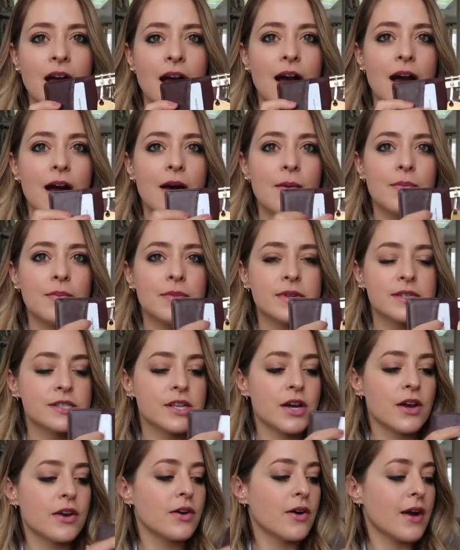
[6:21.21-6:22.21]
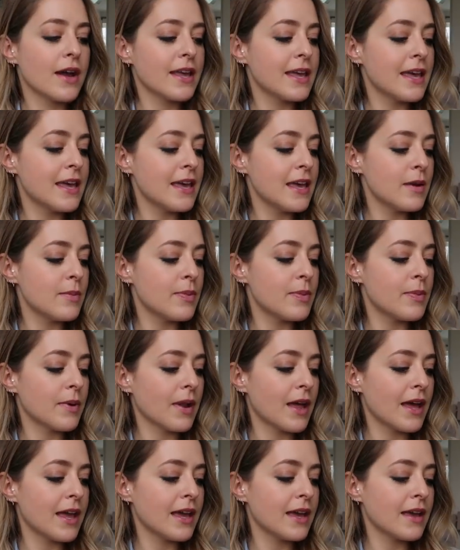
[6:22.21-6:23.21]
So I keep
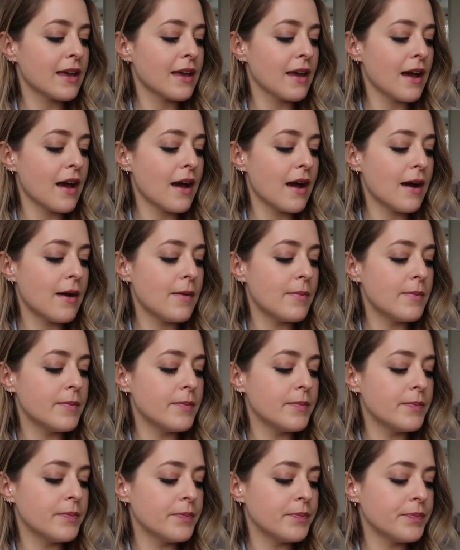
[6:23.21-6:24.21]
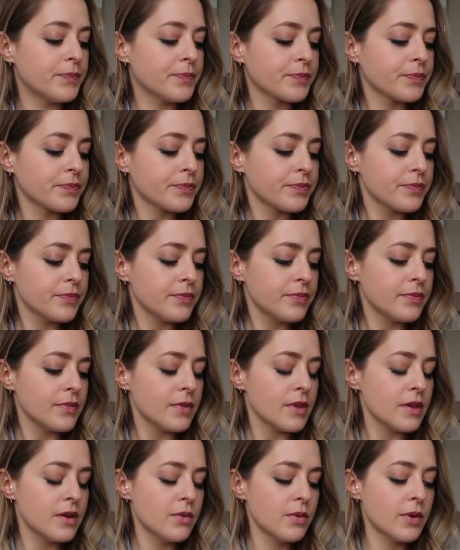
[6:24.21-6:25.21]
like what
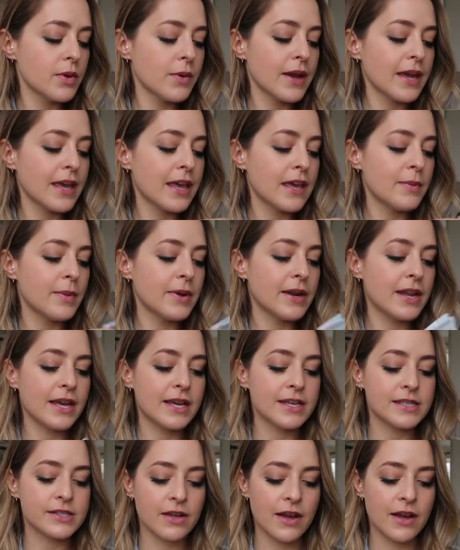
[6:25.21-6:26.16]
do I keep in here?